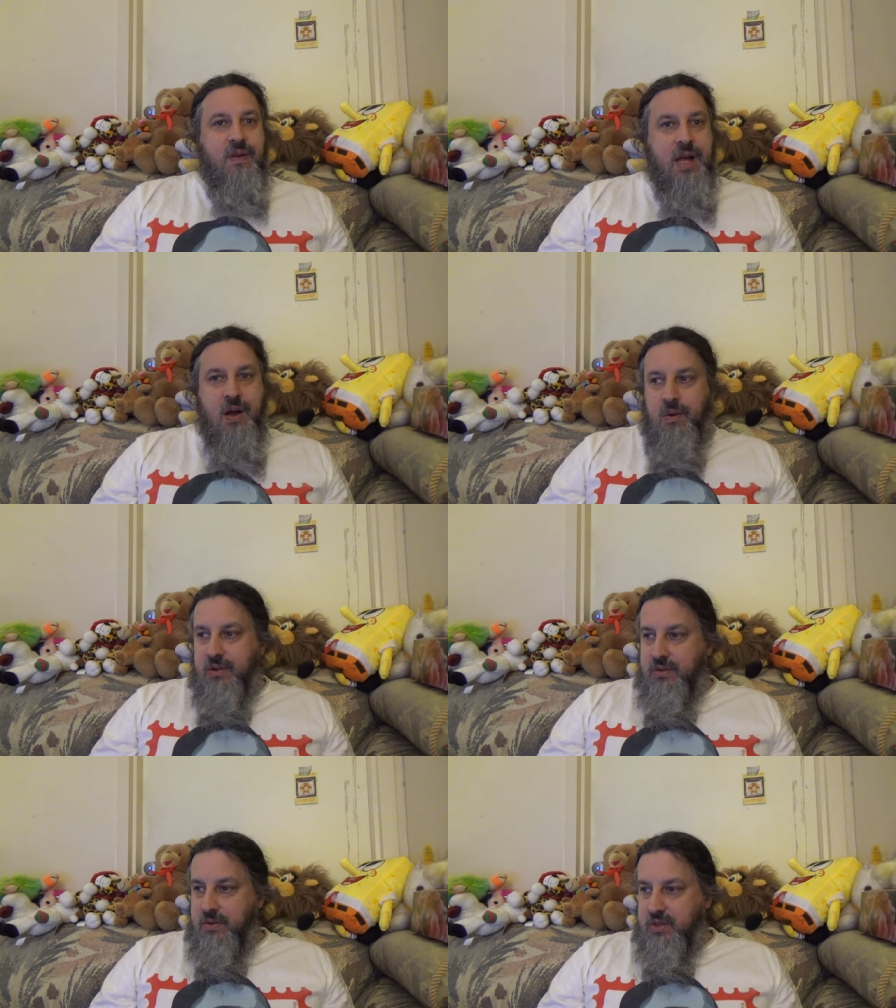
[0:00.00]

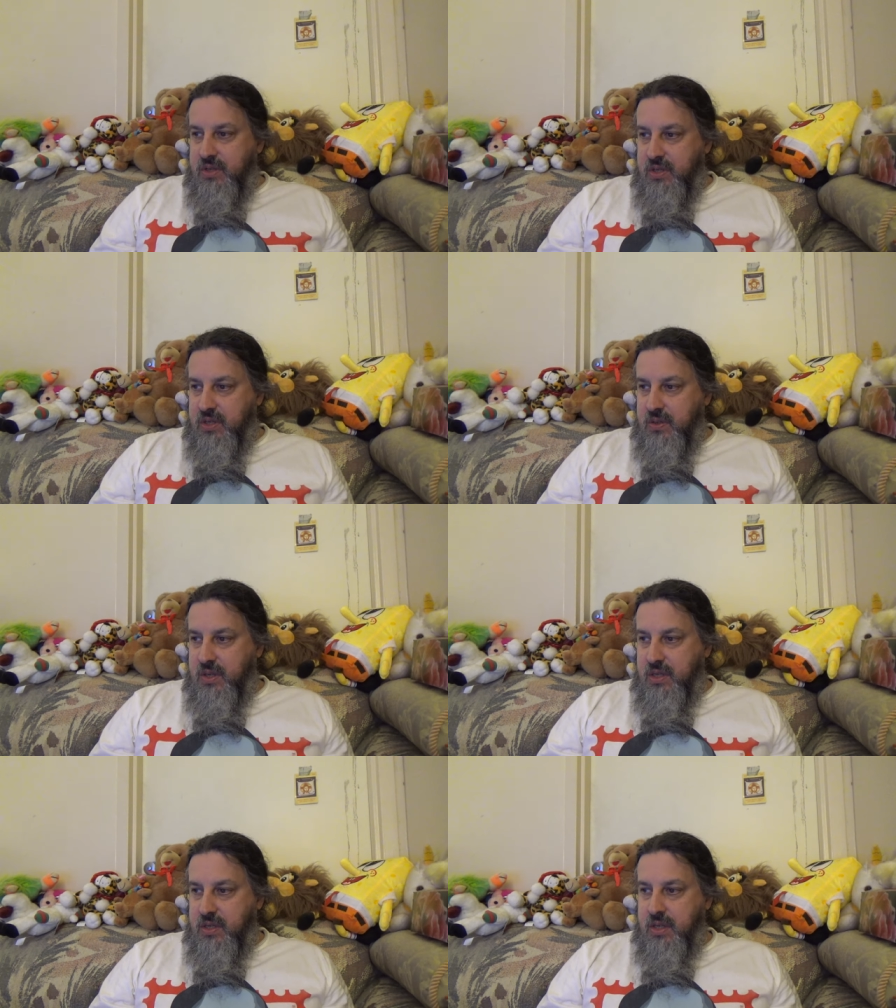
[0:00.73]
hours, so it's just
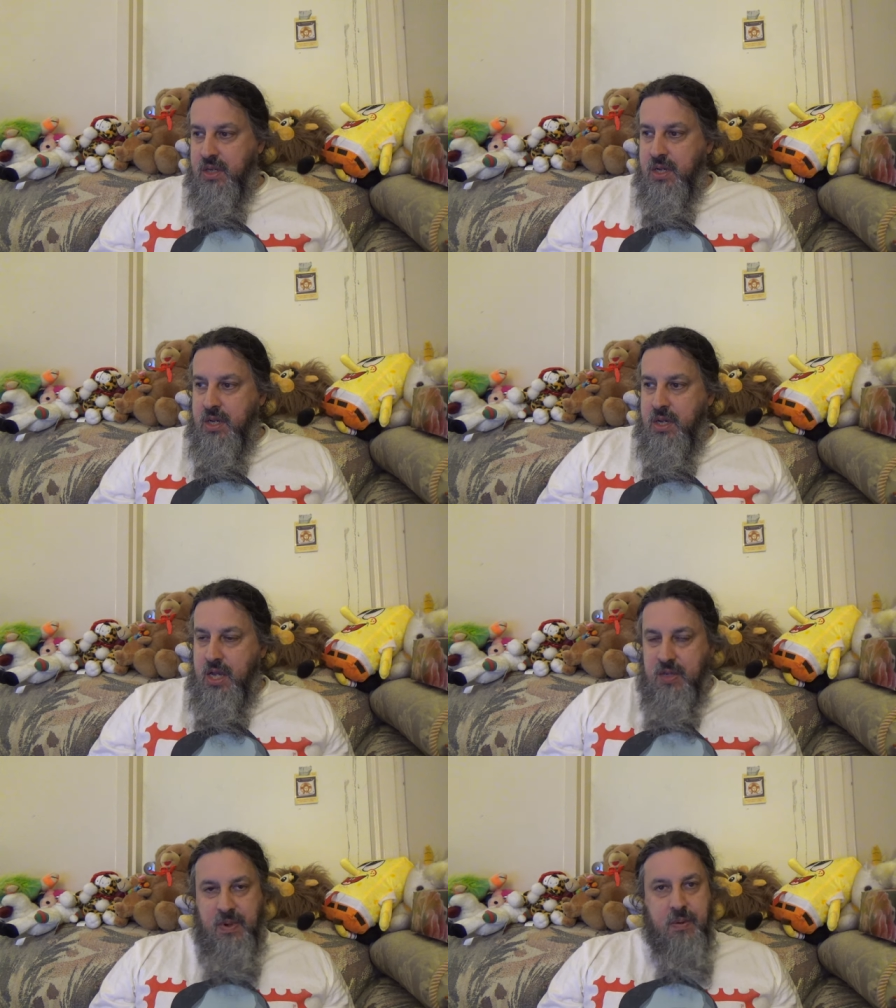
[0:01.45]
it's
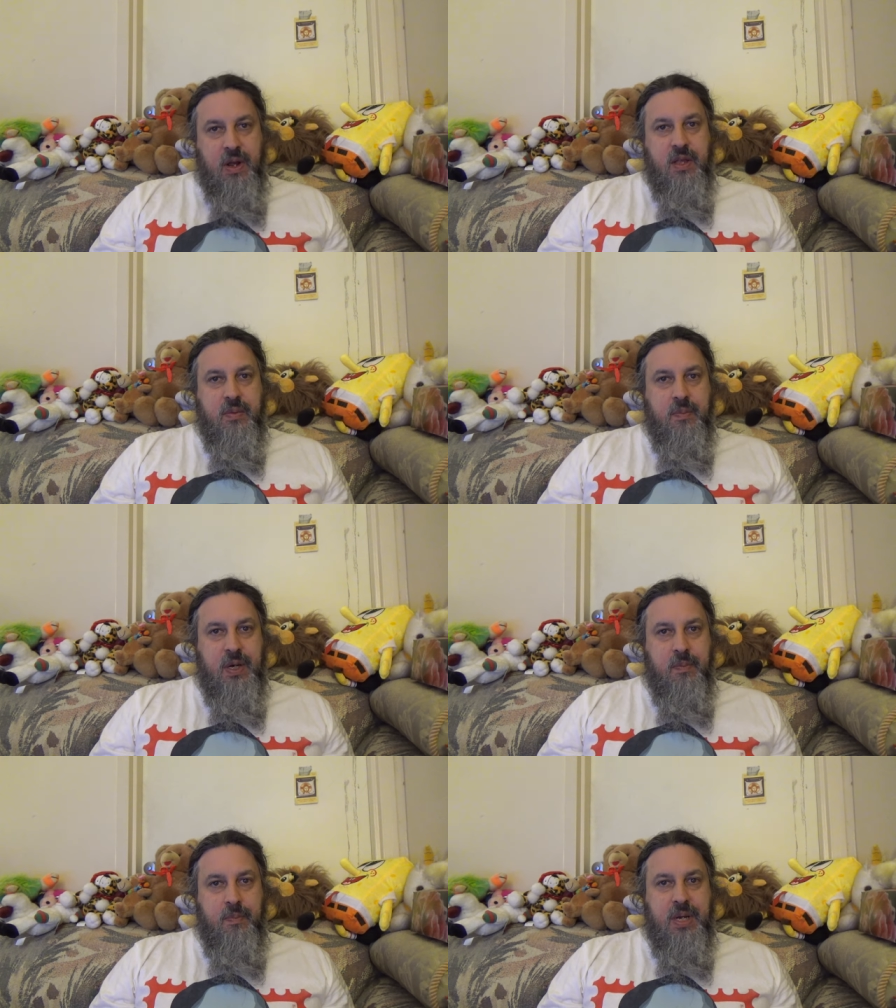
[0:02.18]
been
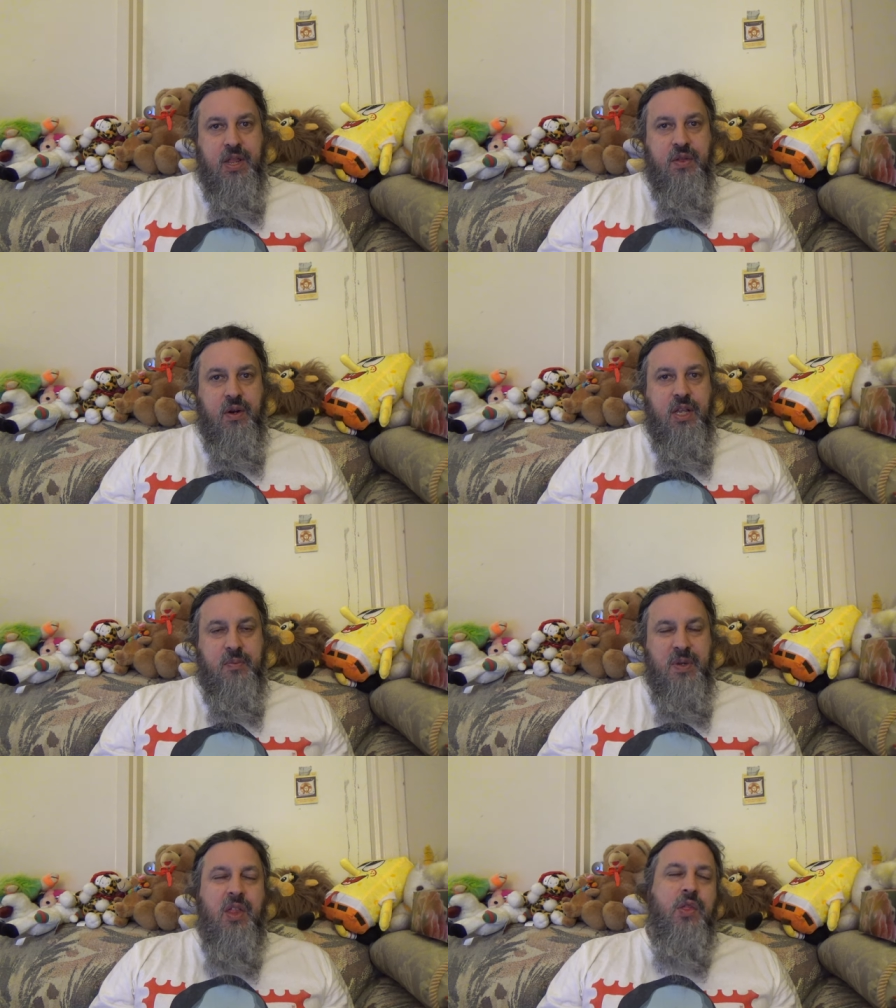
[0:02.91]
a
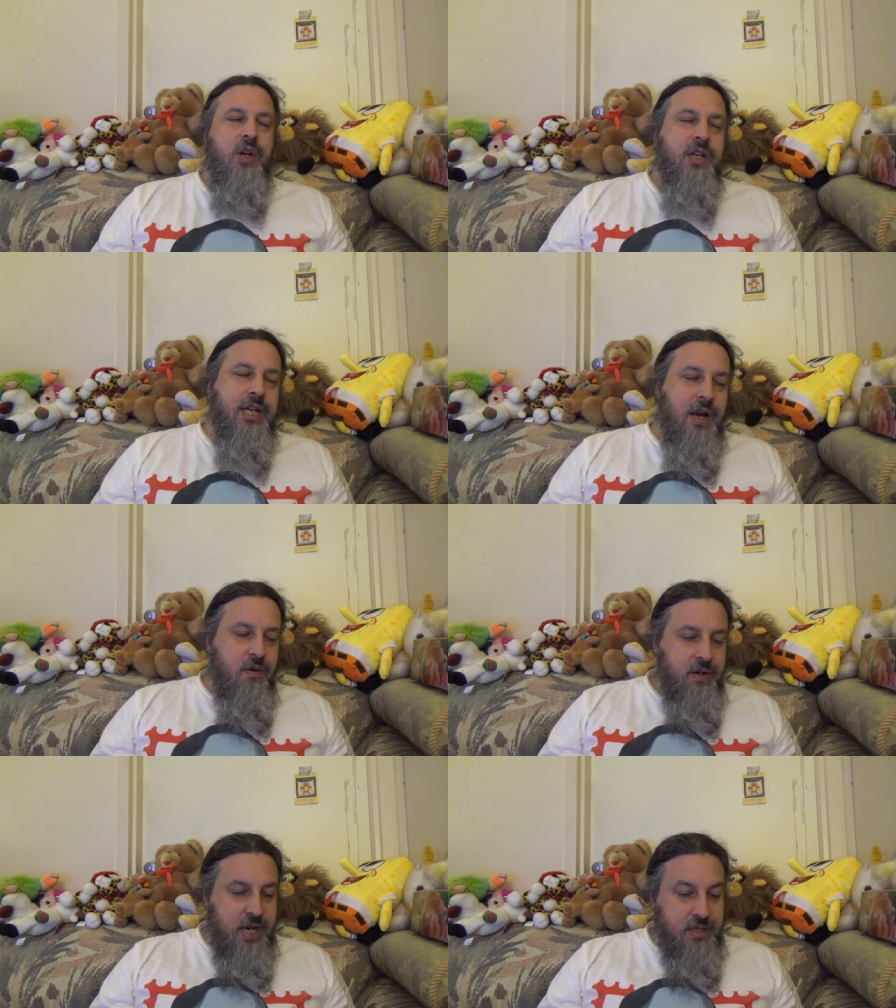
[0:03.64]

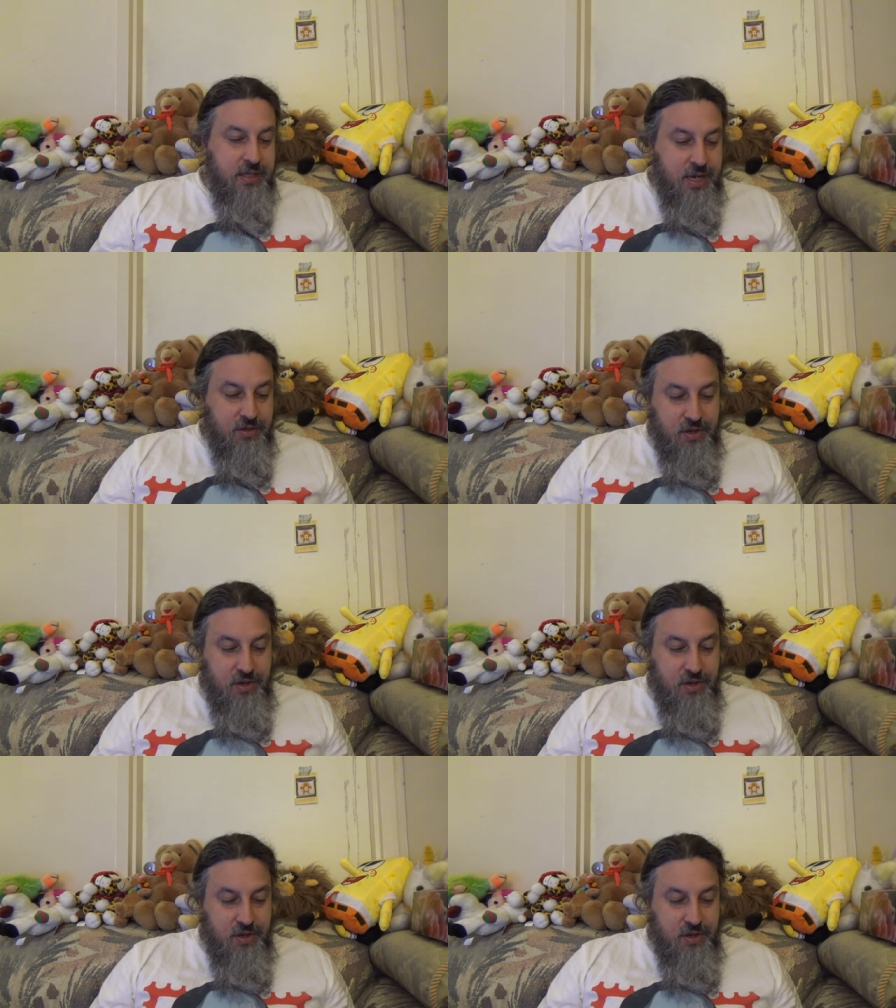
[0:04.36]
13-hour day today.